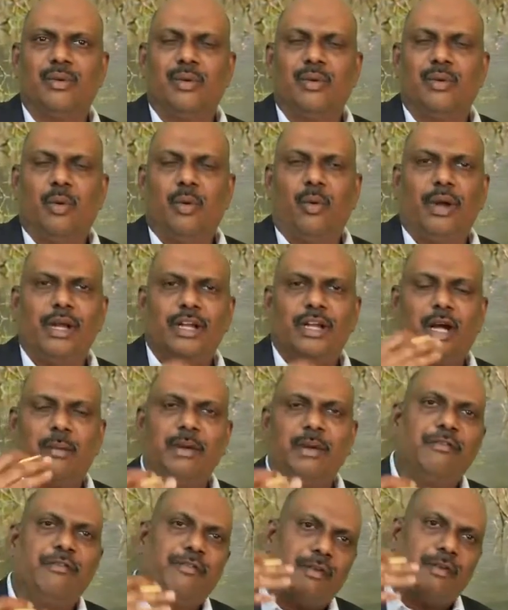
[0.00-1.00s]
While
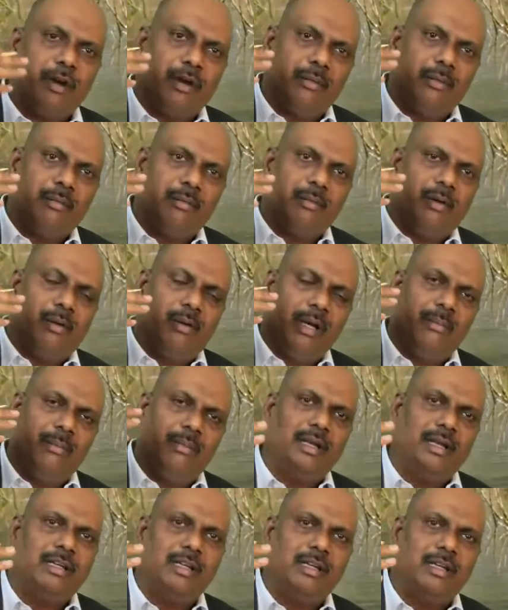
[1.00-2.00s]

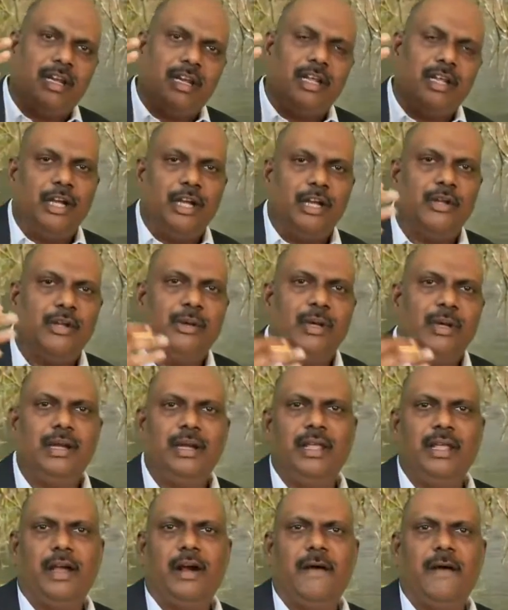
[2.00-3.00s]
migrating into
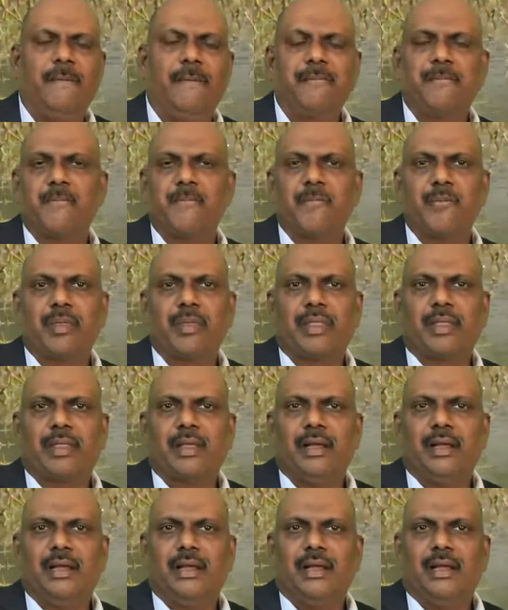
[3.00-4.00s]
India,
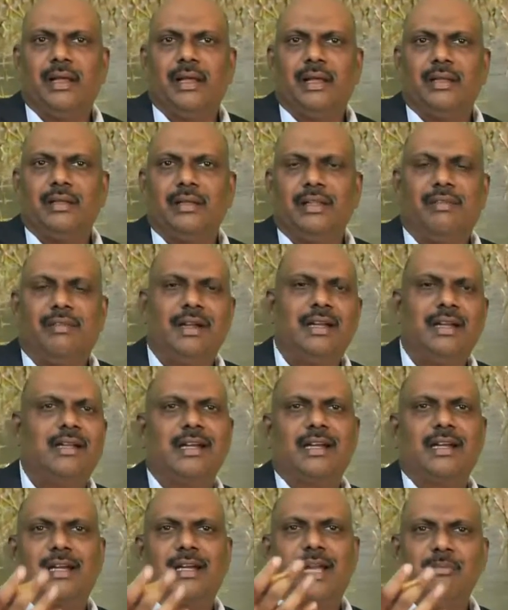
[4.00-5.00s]
the
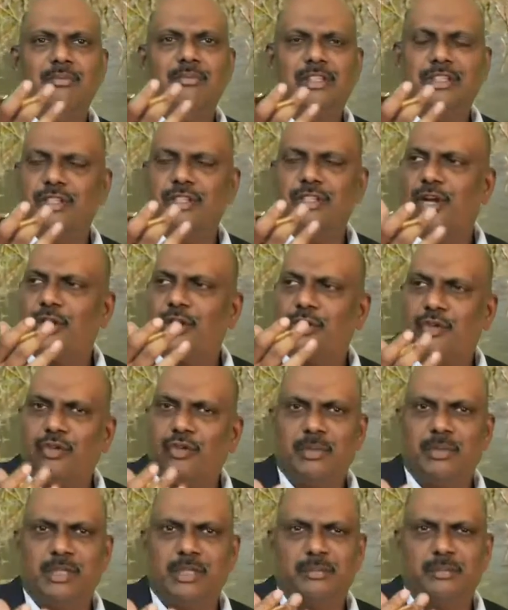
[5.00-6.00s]
vertical climb was not too
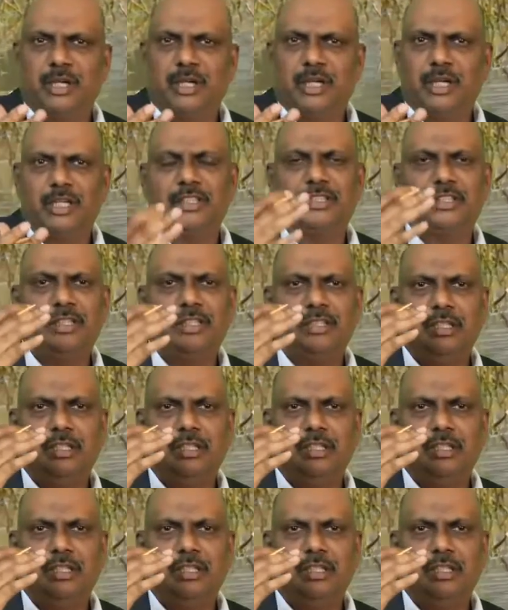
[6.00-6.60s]
much because of the